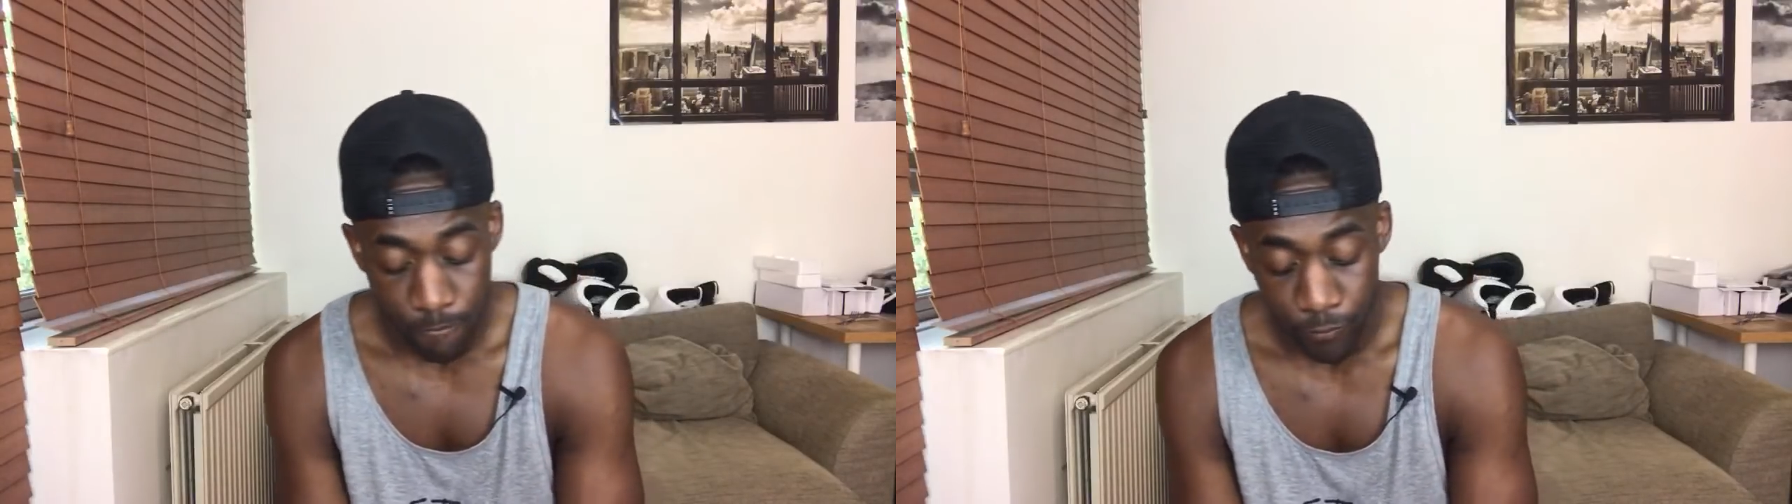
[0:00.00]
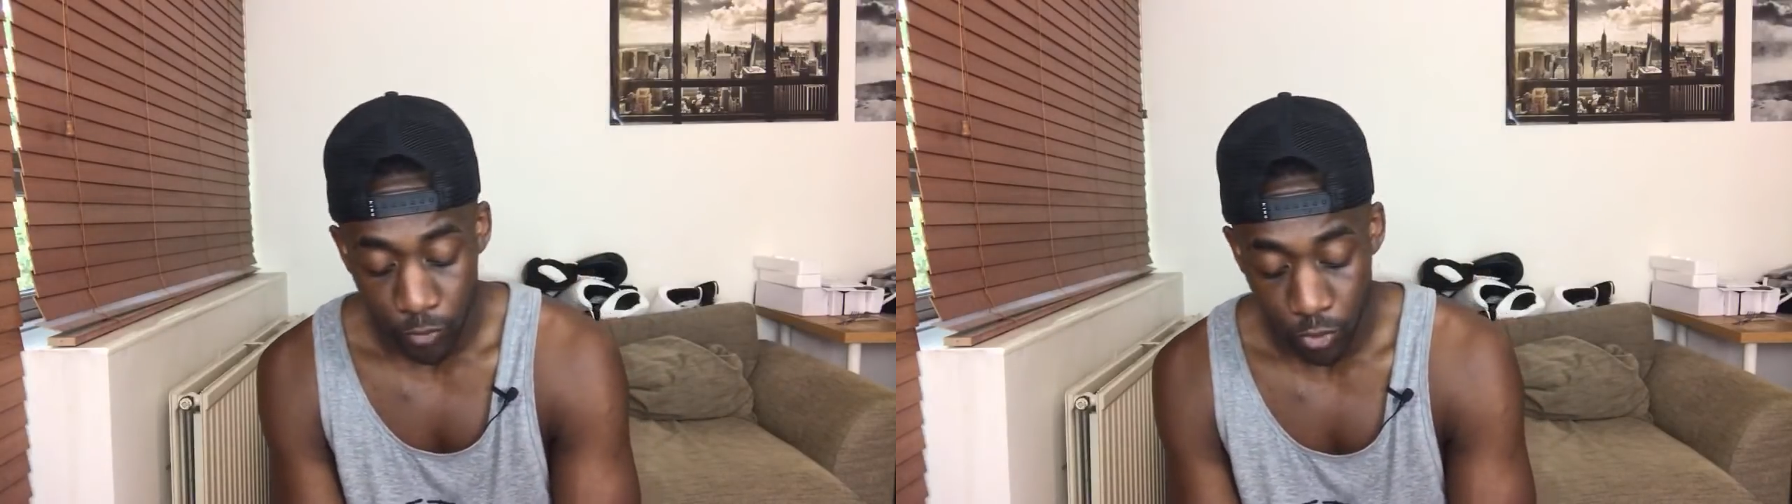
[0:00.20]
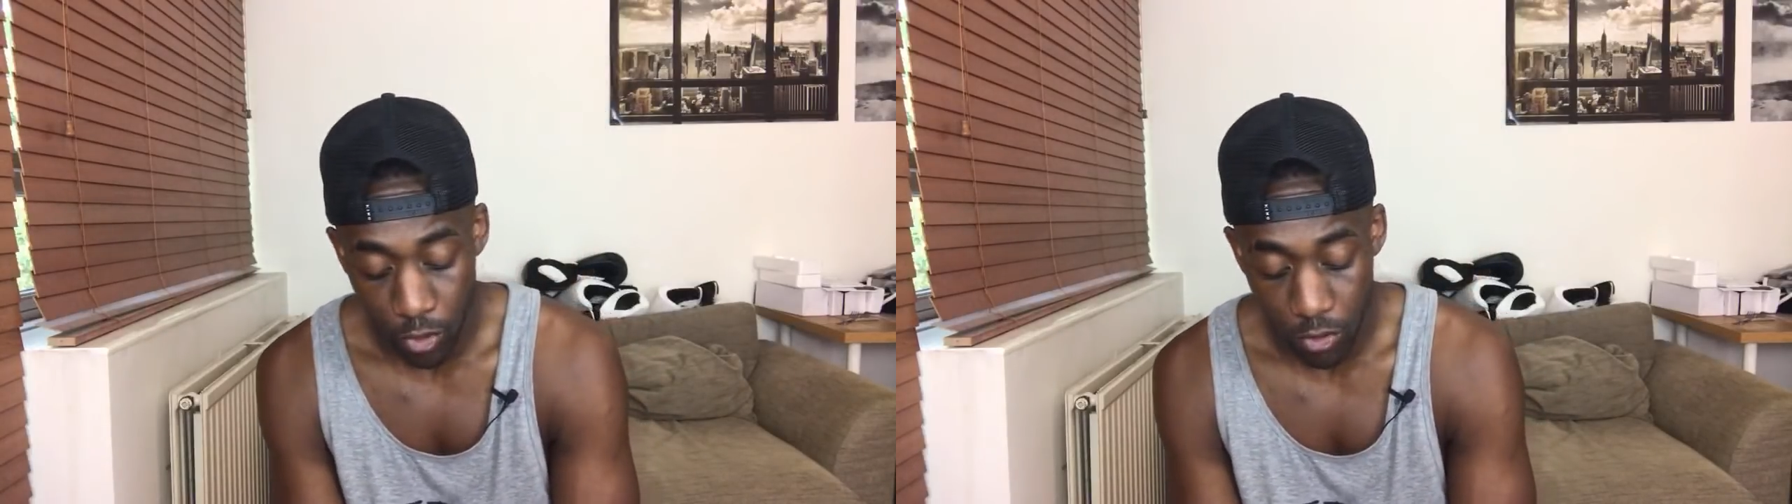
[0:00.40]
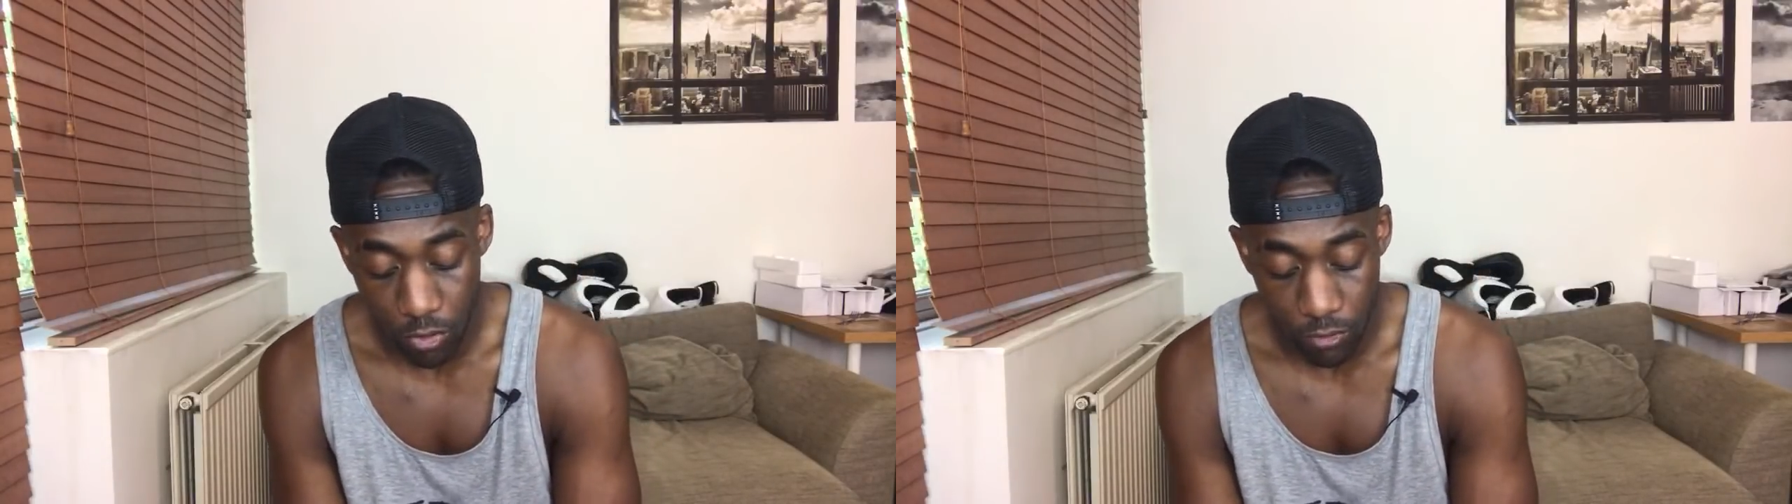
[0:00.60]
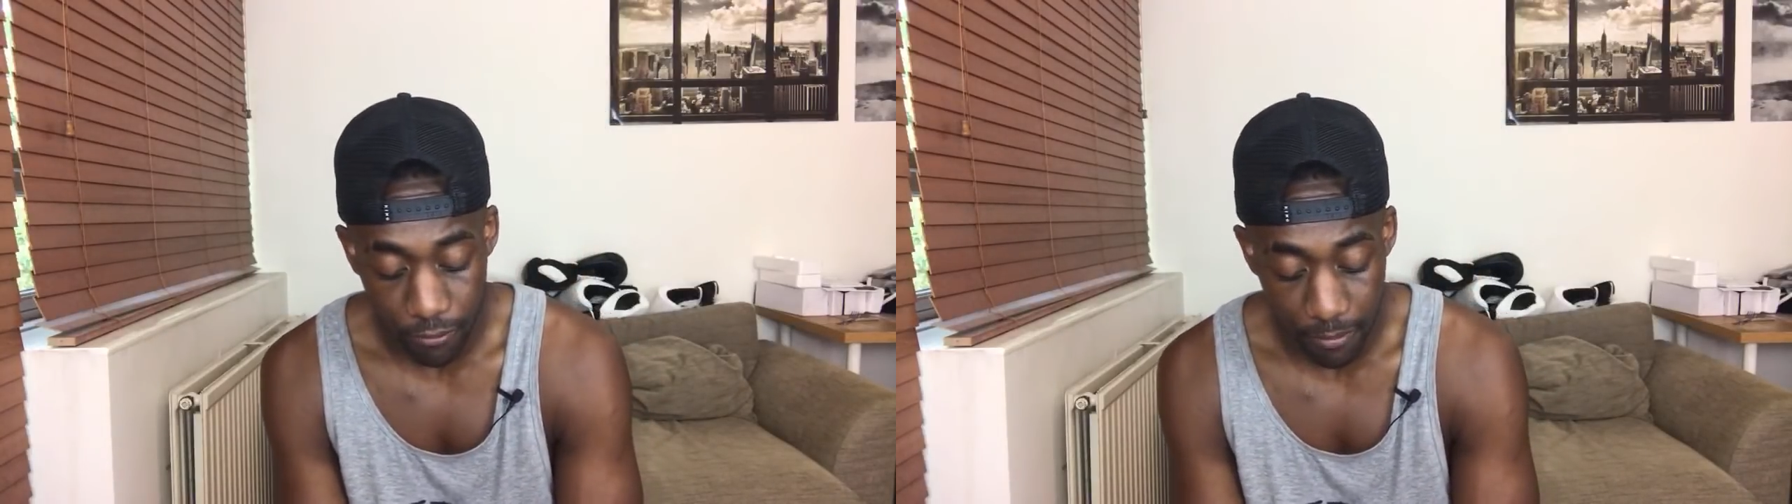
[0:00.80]

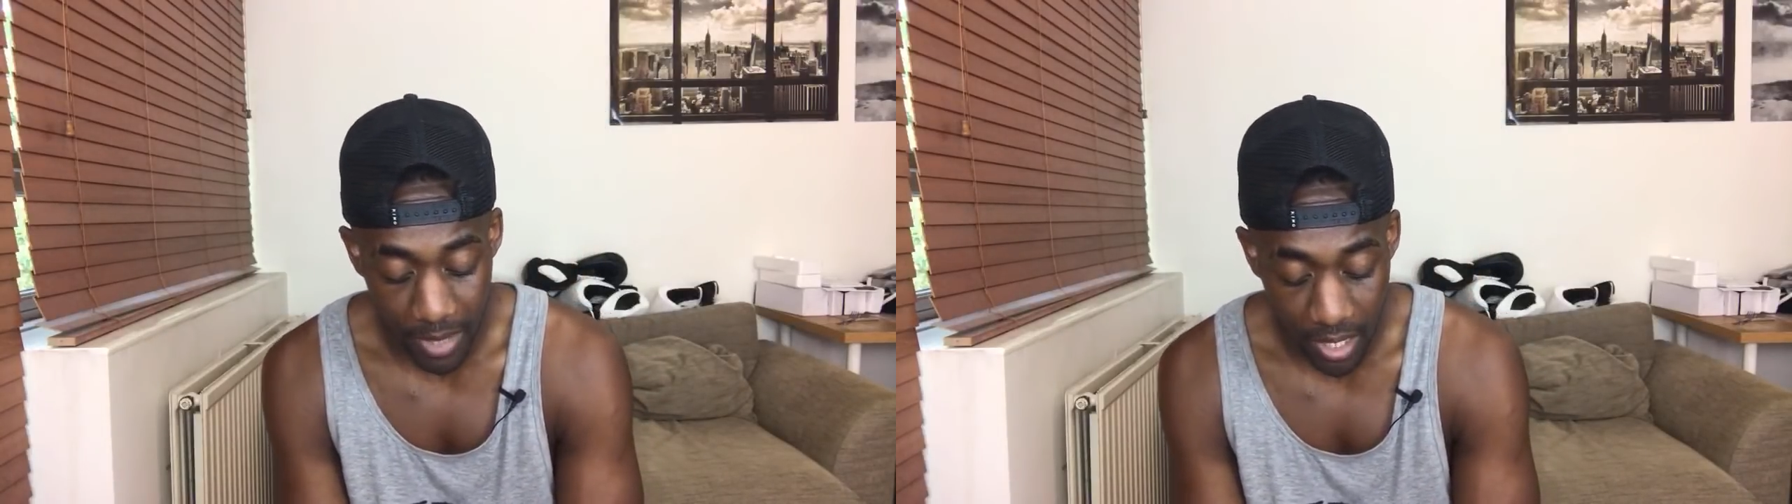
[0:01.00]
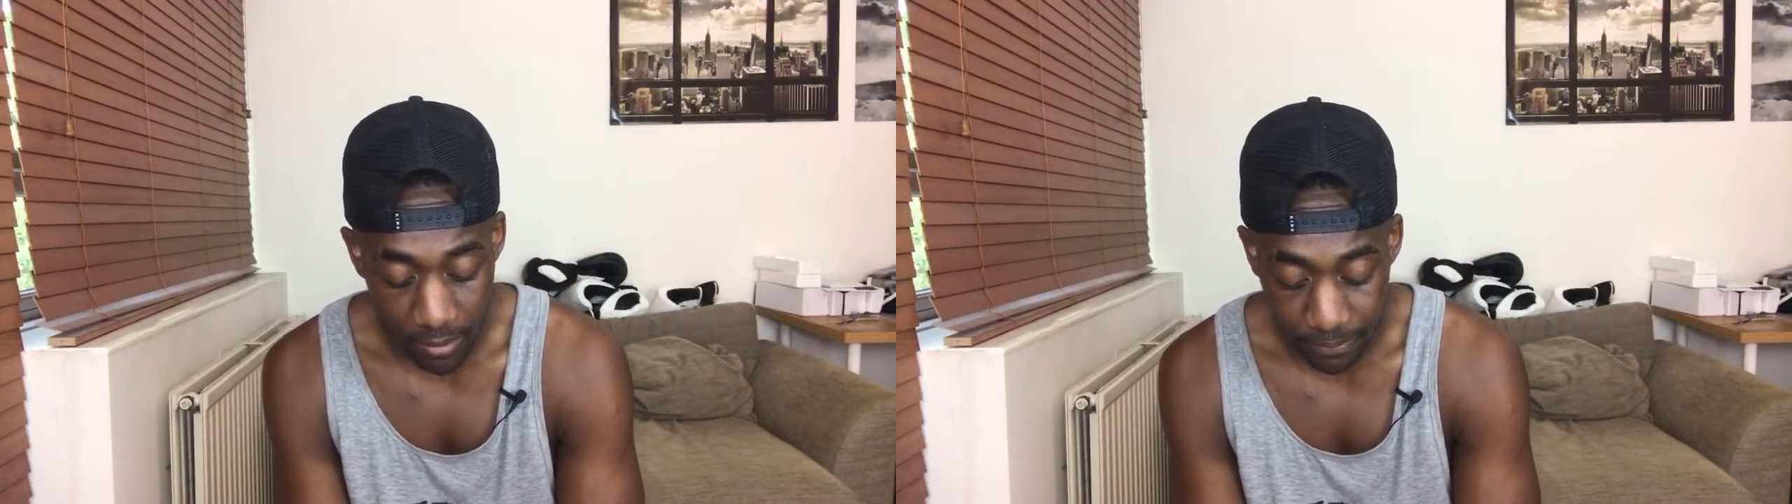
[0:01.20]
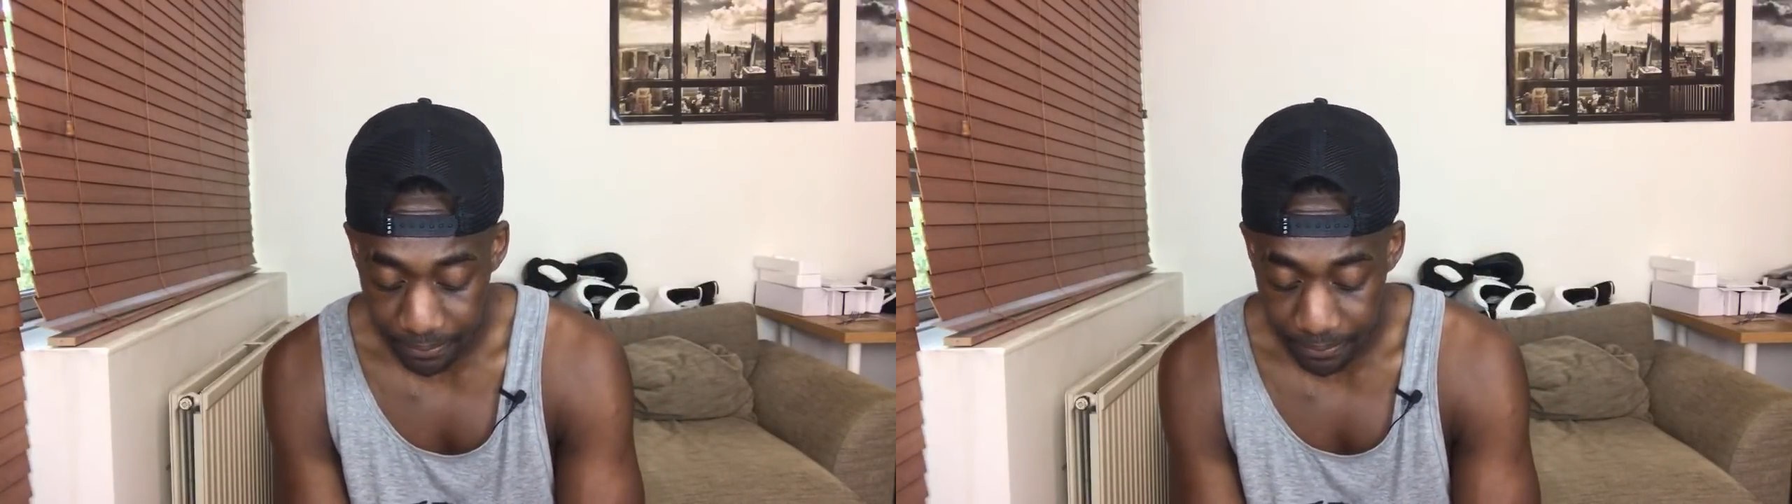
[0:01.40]
So for me,